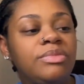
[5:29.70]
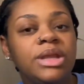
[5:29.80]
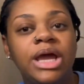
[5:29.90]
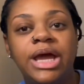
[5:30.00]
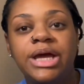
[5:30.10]

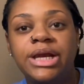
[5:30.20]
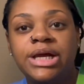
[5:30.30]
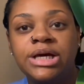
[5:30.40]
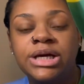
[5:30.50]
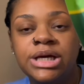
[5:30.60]

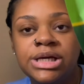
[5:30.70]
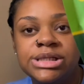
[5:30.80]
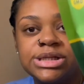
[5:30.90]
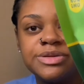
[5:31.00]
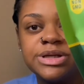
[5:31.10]
And
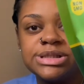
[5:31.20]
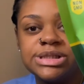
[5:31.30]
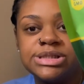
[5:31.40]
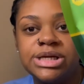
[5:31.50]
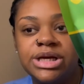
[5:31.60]
so this
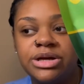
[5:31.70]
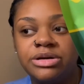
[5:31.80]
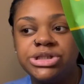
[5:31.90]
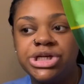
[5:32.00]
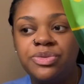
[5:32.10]
is the
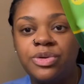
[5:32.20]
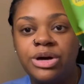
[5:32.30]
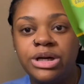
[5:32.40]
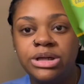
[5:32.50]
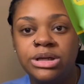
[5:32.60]
energy
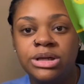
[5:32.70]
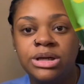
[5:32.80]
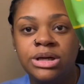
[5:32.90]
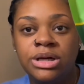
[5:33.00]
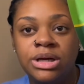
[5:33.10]
one.
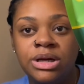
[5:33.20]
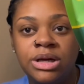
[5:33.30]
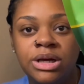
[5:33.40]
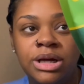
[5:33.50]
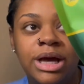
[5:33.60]

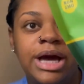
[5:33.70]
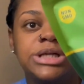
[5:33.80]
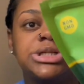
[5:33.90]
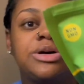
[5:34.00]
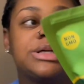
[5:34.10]

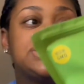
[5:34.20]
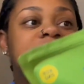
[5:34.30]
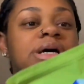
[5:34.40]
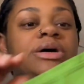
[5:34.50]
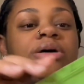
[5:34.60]
As y'all can
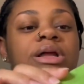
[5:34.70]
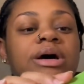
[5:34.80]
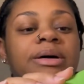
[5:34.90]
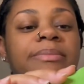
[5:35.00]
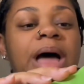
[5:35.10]
tell,
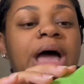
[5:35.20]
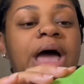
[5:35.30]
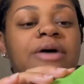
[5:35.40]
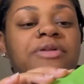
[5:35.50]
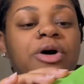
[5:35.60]
um, I
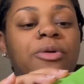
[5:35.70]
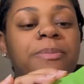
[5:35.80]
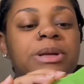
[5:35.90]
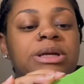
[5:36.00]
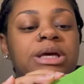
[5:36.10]
have
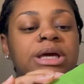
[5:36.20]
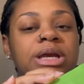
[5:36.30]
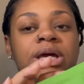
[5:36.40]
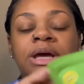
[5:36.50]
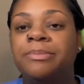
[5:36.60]
opened
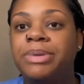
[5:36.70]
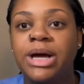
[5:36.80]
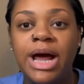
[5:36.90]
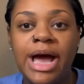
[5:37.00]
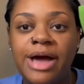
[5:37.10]
it,
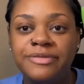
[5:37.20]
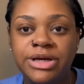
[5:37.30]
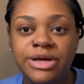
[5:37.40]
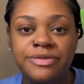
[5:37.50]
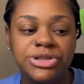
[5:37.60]
but I
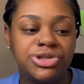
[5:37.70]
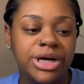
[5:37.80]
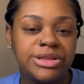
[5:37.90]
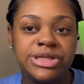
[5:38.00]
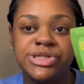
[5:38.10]
haven't even
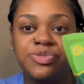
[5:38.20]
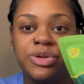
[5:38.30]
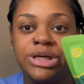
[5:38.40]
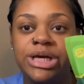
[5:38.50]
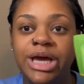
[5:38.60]
drank this
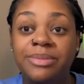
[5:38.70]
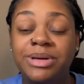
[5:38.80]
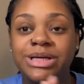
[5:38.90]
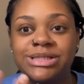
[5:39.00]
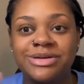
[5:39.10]
one yet
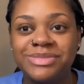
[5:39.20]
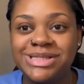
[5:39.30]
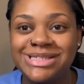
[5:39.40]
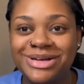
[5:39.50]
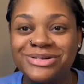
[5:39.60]
because I've
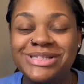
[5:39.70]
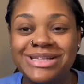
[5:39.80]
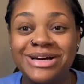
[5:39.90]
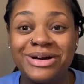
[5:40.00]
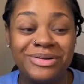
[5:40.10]
been so
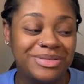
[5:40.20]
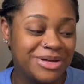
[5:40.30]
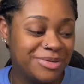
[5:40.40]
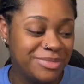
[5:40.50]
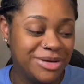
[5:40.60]
stuck on
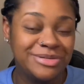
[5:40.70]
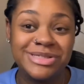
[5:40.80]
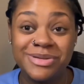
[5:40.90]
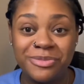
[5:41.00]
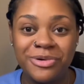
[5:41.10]
the immune
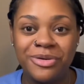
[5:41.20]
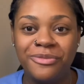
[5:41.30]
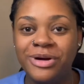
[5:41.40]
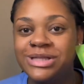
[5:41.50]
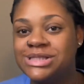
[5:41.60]
support
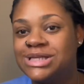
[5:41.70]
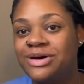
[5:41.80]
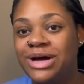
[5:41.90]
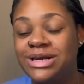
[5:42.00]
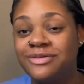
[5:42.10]
one.
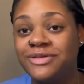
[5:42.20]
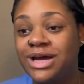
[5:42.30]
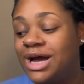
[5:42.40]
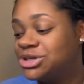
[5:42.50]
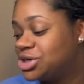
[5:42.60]
So I definitely
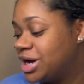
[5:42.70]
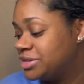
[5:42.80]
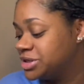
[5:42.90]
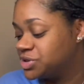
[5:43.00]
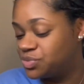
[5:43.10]
got to try
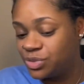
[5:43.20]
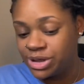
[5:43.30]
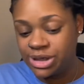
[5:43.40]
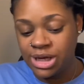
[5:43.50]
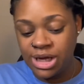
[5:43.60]
this
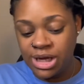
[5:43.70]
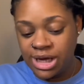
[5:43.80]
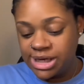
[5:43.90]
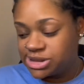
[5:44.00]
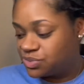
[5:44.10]
one
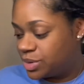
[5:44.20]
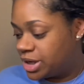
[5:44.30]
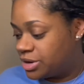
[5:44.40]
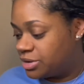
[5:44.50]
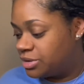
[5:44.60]
as
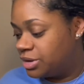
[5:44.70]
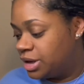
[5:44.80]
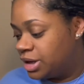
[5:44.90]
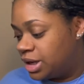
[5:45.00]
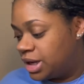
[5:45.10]
well.
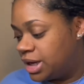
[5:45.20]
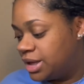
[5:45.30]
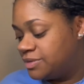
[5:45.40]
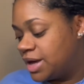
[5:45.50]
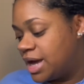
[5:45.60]

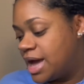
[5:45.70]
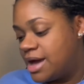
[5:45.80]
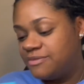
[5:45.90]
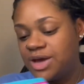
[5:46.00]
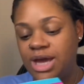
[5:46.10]
And they
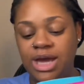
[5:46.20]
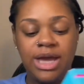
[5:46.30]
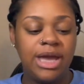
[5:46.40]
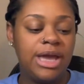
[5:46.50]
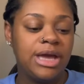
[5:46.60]
have
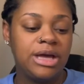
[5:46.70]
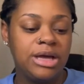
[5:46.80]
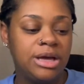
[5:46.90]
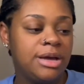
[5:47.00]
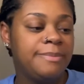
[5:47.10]
a
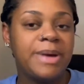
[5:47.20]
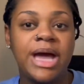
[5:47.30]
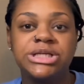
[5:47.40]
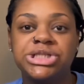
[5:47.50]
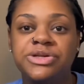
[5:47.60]

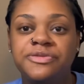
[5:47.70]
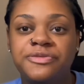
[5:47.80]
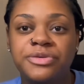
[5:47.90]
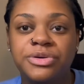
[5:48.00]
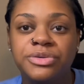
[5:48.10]
passion
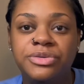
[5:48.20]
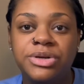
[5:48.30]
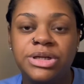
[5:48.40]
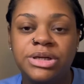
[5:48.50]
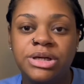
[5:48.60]

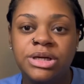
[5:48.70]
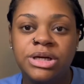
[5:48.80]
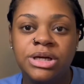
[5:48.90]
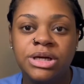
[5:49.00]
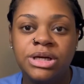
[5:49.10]
fruit
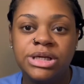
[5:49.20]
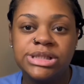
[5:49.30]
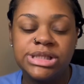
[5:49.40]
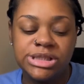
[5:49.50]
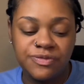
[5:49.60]

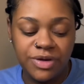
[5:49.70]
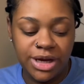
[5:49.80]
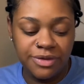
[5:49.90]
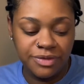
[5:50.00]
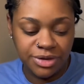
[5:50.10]
is this
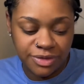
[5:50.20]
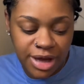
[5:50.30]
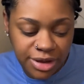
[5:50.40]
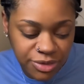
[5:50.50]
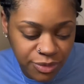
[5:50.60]
flavor. The
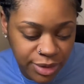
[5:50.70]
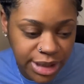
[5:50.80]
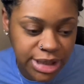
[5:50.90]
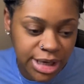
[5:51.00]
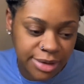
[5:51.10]
other
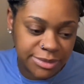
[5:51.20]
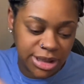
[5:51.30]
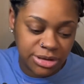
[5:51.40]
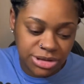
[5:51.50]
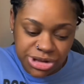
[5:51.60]
one, um, the
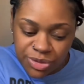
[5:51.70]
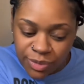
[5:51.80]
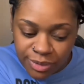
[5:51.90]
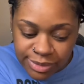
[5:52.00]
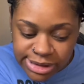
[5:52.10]
energy
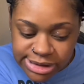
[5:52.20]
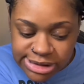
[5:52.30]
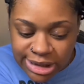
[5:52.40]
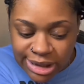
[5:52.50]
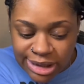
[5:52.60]
one
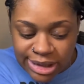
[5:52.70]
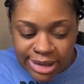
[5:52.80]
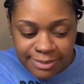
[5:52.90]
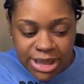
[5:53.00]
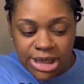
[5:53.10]
was
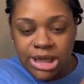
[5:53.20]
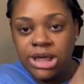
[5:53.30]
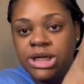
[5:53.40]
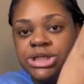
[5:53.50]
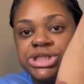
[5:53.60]
lemon
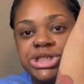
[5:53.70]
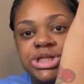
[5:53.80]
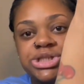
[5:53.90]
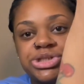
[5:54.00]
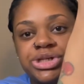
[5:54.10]

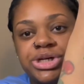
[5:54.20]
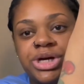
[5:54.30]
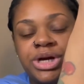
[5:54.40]
ginger.